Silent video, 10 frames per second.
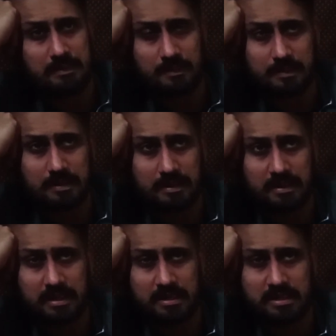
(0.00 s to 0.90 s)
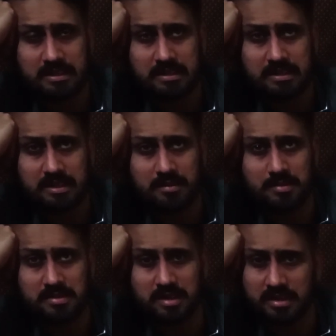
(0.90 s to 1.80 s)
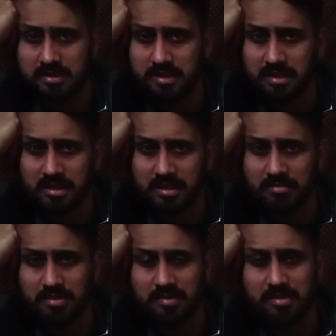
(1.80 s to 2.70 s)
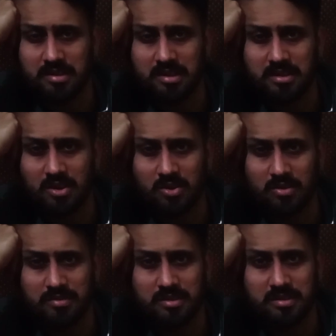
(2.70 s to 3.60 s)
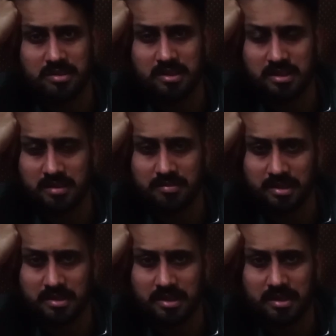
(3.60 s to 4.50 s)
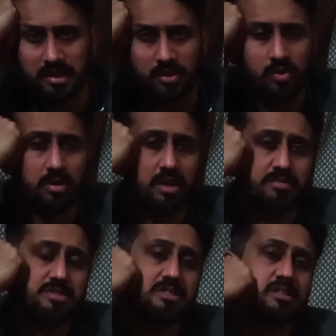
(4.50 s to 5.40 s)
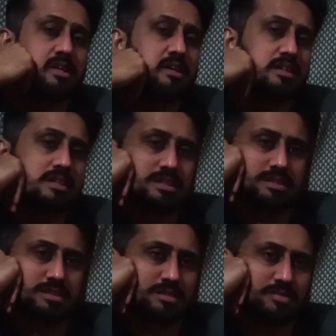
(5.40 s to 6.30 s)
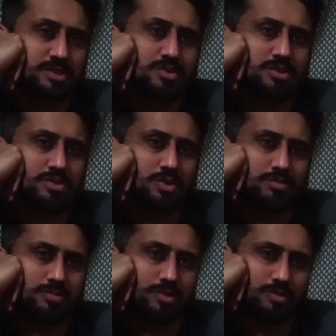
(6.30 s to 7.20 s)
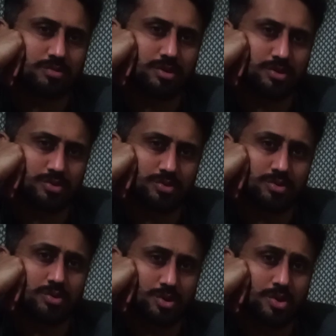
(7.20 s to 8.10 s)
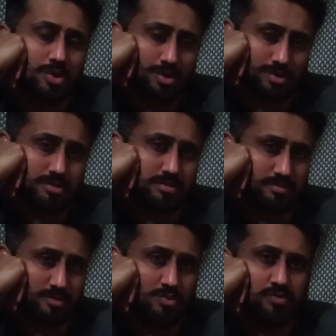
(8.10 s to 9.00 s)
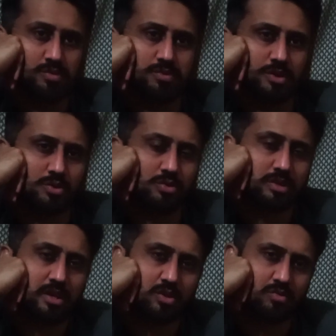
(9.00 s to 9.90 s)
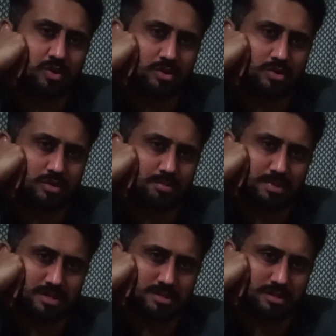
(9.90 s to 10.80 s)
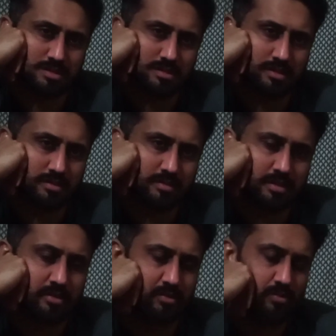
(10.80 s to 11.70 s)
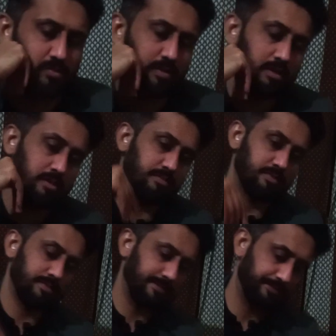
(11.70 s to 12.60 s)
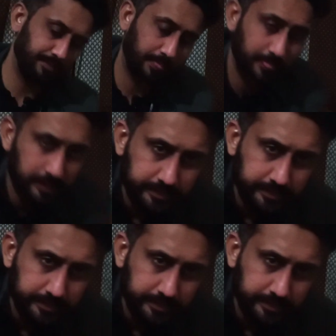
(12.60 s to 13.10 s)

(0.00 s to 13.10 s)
Okay, any other thing I missed? I think I have cleared all of the things that I have read, and I wish that this video is hopeful for you, is useful for you. Thank you for your patience listening. Thank you. Allah Hafiz.